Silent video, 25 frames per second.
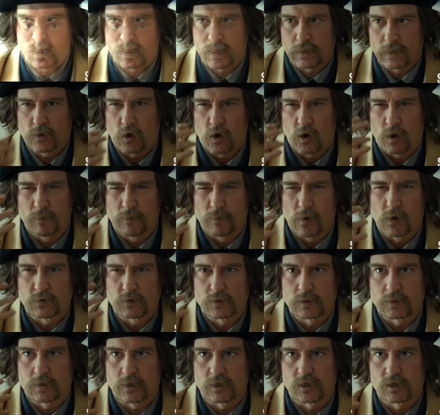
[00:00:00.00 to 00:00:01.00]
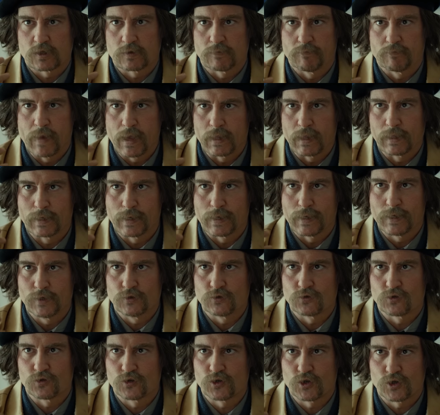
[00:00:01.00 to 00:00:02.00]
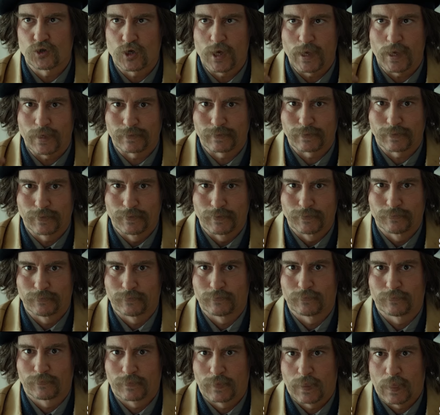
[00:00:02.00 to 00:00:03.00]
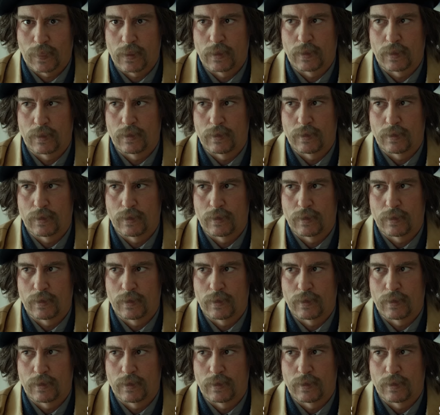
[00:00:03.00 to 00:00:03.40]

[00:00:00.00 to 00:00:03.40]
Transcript: The victim's mouth and teeth are always mutilated, with their tongues ripped out.